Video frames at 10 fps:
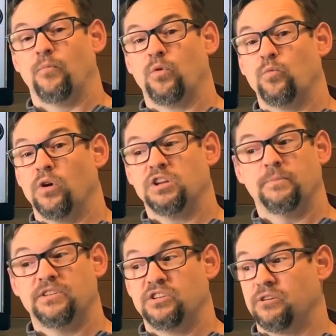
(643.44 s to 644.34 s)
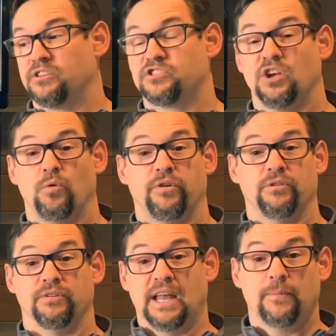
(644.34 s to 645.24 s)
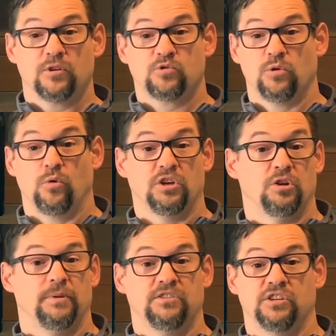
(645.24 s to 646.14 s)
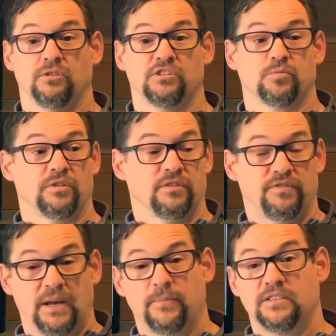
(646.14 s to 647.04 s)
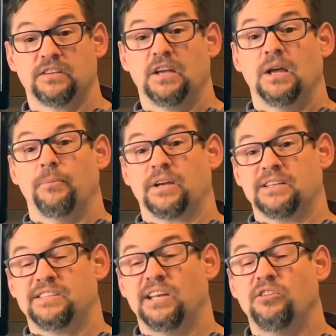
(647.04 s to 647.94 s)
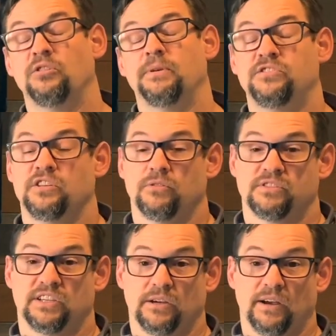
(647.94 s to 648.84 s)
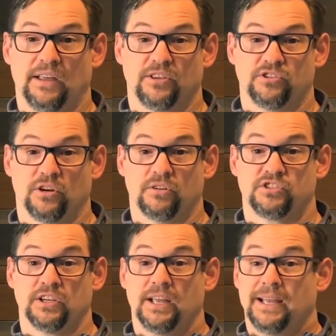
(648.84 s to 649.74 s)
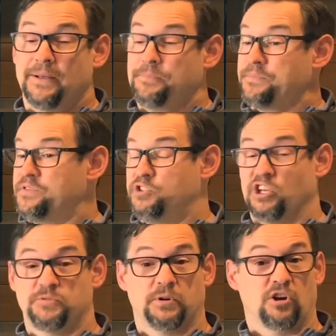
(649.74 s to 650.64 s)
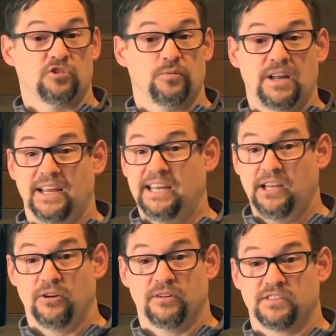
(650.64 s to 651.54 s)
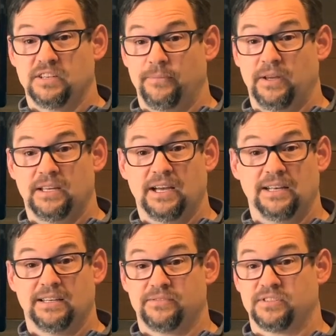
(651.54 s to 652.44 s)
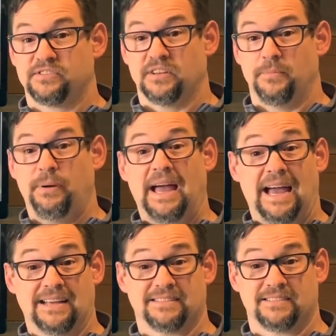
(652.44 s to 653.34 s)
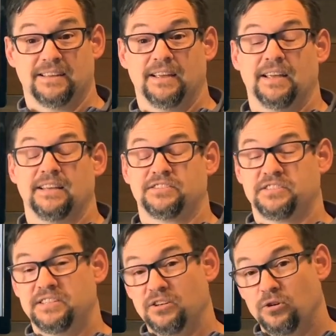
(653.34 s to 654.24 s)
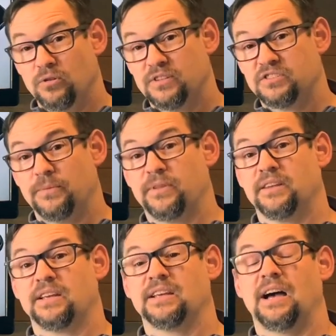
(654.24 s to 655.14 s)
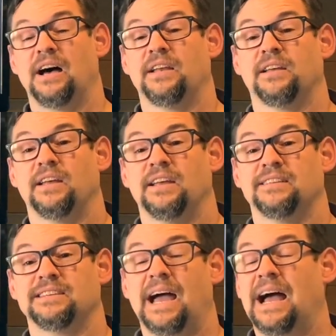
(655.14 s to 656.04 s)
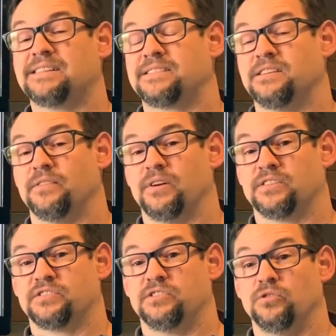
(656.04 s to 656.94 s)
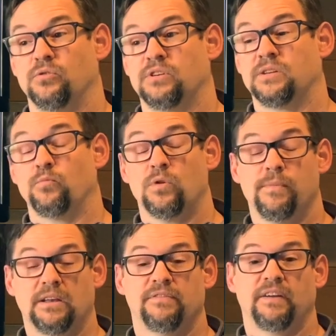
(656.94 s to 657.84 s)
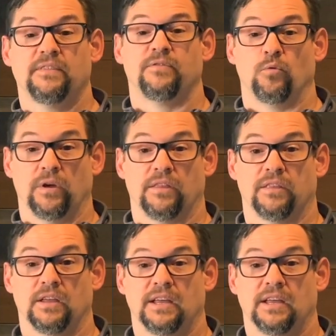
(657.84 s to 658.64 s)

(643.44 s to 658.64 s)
We want you to be generous with your neighbors. We want you to be generous with your families, but continue to be generous here at the church. Just because we're not here does not mean God gives us a pass. It's still something that God is asking of us to remain faithful with.